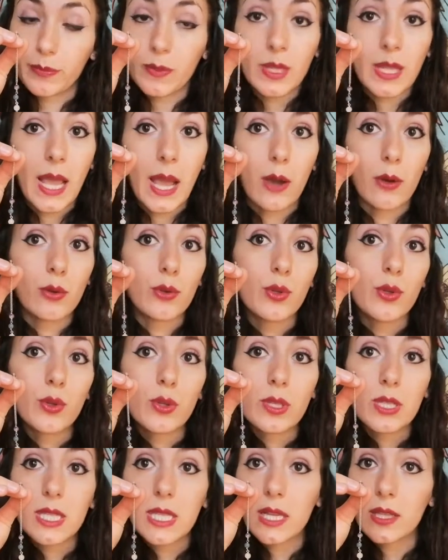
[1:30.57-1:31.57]
Now, you
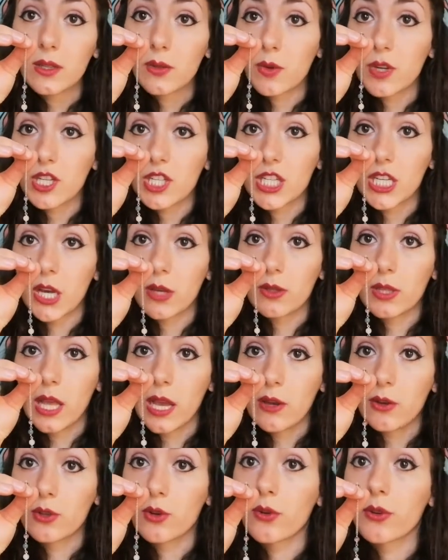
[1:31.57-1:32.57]
could say the question out
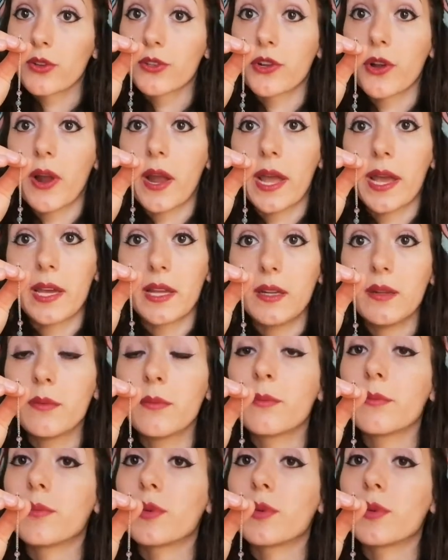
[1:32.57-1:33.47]
loud or in your head,